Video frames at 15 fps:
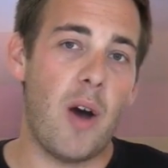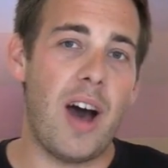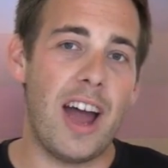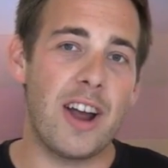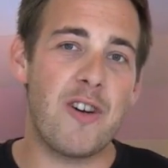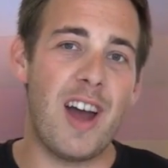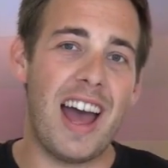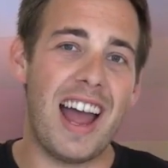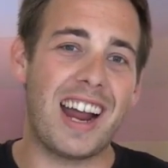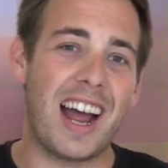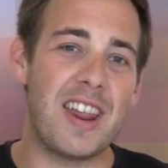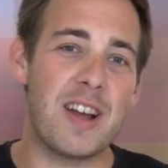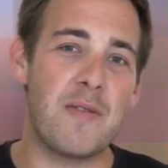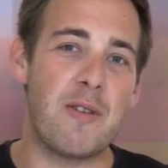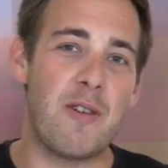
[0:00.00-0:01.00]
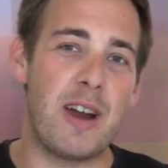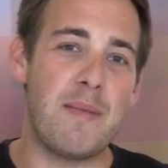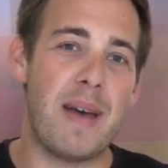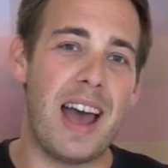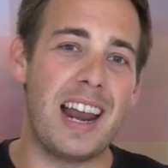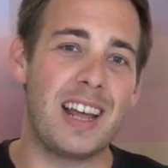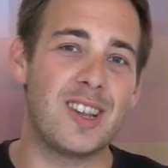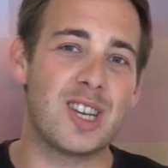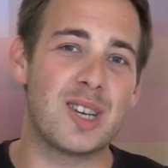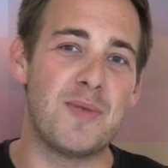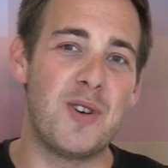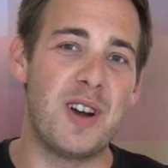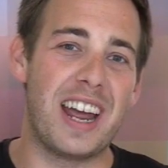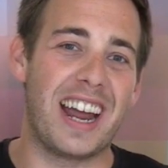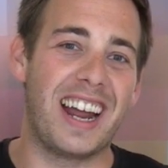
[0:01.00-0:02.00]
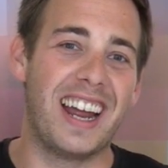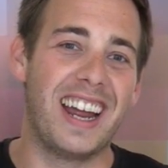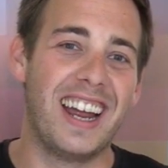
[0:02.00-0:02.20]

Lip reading: Oh, hi Greg, I think we were emailing this morning.